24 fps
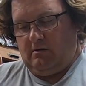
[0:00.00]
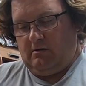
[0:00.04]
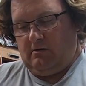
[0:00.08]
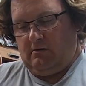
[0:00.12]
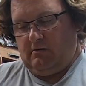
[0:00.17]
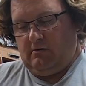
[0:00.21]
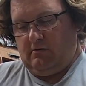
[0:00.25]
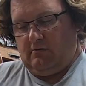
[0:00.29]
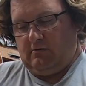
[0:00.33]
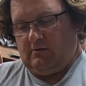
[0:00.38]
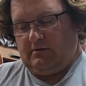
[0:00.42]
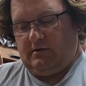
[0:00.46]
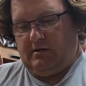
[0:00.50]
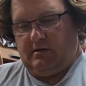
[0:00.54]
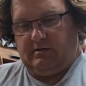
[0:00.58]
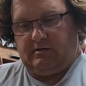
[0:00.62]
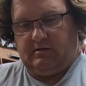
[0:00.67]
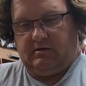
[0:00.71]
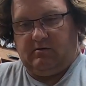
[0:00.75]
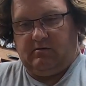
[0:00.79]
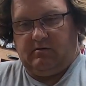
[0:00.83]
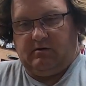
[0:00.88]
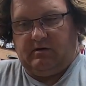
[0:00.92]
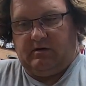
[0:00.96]
No sense
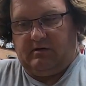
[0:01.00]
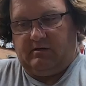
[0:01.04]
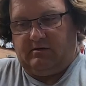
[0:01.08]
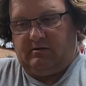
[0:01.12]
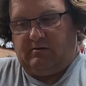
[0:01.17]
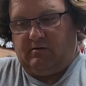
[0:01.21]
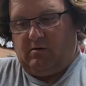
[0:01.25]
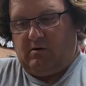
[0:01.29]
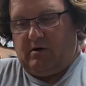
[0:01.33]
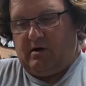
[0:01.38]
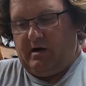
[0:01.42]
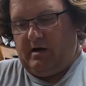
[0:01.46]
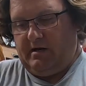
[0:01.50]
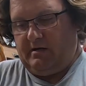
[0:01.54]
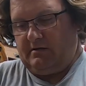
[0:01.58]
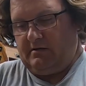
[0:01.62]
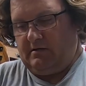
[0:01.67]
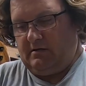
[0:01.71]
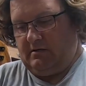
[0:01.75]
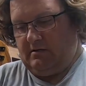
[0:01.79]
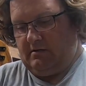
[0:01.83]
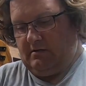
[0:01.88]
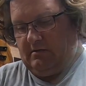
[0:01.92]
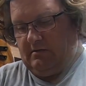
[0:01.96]
doing it twice.
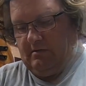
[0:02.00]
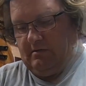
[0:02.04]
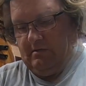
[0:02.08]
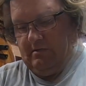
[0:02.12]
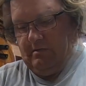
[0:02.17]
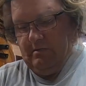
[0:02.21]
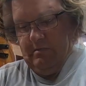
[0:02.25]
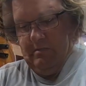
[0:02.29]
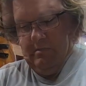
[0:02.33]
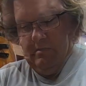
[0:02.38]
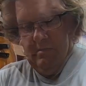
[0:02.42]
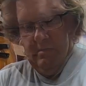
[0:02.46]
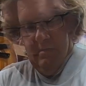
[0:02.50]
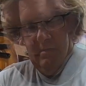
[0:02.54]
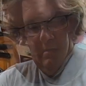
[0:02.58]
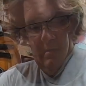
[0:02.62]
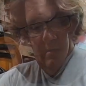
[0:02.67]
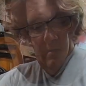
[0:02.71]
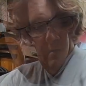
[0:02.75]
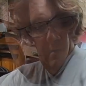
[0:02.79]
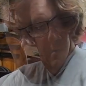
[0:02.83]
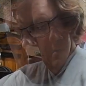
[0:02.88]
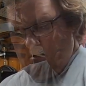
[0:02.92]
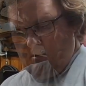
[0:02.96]

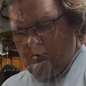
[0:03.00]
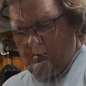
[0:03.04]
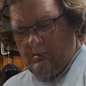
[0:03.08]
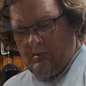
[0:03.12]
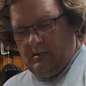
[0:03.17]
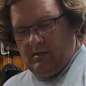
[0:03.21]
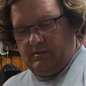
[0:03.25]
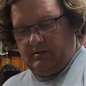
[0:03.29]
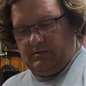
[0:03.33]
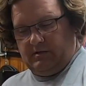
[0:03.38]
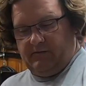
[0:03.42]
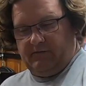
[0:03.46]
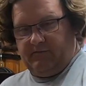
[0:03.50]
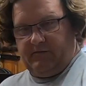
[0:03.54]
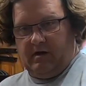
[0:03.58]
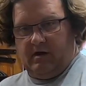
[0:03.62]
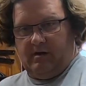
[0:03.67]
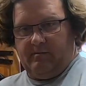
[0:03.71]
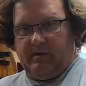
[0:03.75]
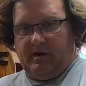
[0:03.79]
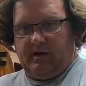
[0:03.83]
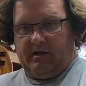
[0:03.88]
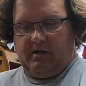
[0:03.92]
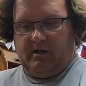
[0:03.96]
Okay, so I've
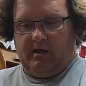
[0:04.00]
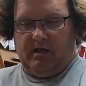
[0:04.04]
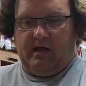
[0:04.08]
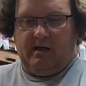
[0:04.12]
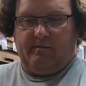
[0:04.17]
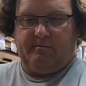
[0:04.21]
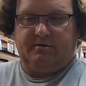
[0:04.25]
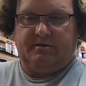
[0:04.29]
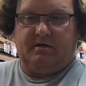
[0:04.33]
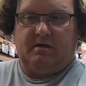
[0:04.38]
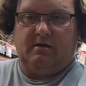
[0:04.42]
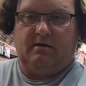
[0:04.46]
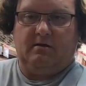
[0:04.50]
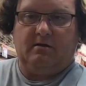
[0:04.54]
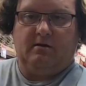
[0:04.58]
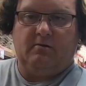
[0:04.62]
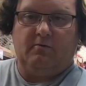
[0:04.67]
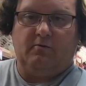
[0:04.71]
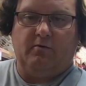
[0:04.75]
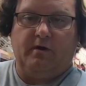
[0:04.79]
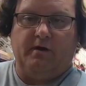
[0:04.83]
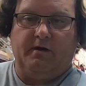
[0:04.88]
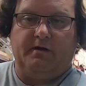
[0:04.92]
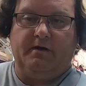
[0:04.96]
got my clamps
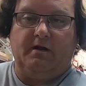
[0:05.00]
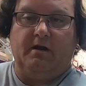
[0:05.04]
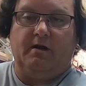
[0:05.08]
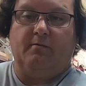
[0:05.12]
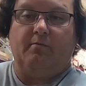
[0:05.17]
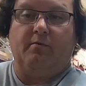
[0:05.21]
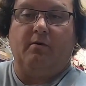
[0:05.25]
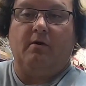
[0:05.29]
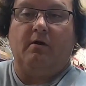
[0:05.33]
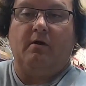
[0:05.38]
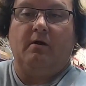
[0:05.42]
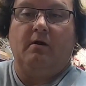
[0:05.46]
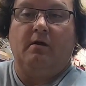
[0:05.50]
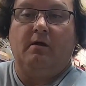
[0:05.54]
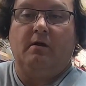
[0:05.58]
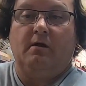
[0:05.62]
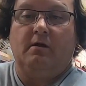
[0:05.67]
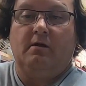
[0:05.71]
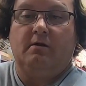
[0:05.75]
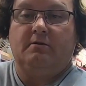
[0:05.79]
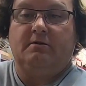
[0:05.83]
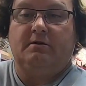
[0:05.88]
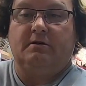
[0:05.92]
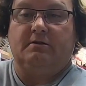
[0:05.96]
rigged up.
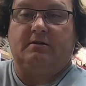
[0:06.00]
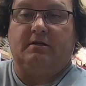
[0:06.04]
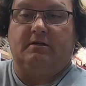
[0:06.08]
Just